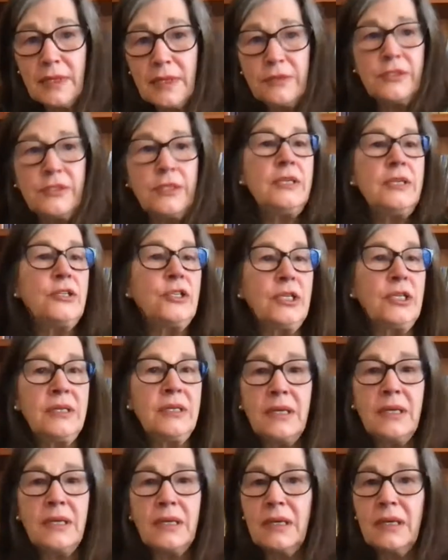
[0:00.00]

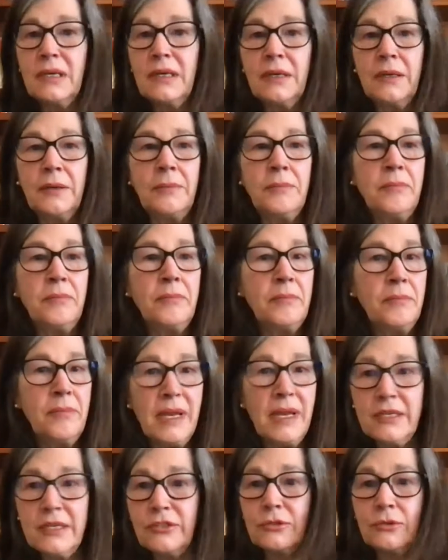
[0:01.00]
teaching
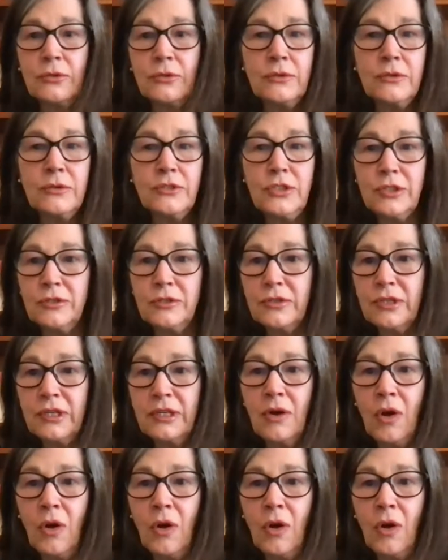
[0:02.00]
many school children